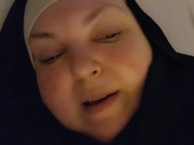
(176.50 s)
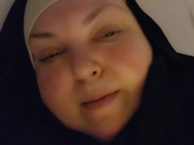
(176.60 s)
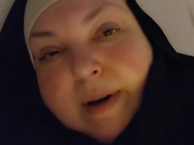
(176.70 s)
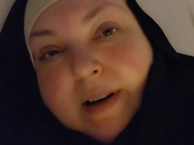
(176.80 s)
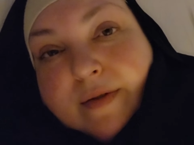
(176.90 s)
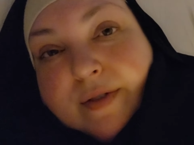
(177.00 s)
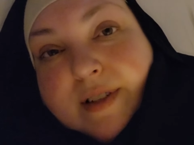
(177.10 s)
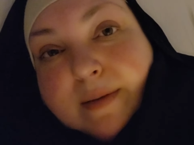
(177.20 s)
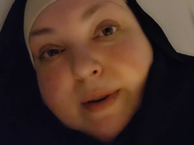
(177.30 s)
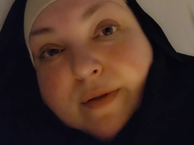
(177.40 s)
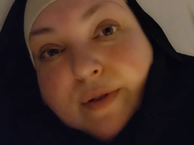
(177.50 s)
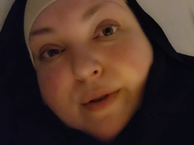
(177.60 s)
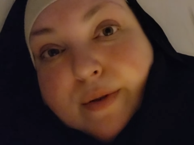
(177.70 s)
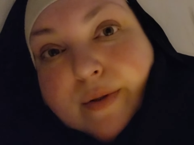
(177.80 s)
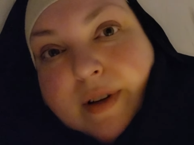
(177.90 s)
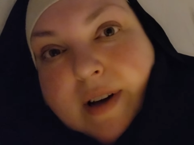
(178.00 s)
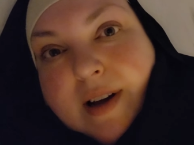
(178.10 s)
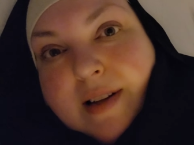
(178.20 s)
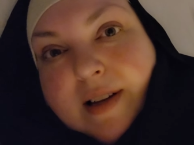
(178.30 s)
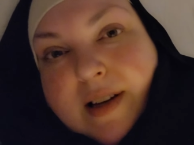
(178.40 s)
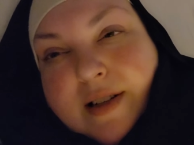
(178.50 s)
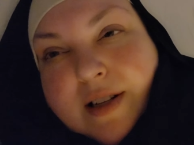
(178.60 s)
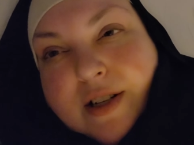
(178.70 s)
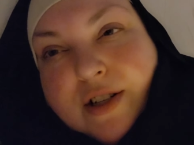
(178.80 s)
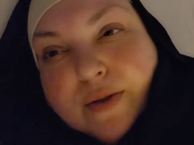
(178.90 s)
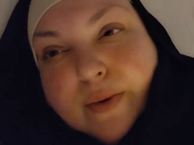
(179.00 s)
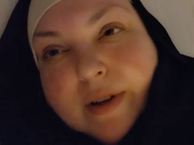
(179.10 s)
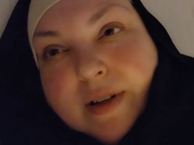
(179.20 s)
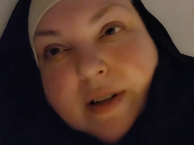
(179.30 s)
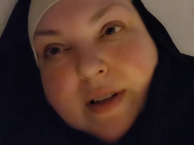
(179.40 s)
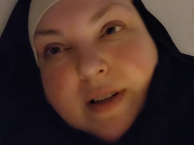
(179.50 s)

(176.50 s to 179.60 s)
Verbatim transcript: that bad stomach flu, the highly contagious one.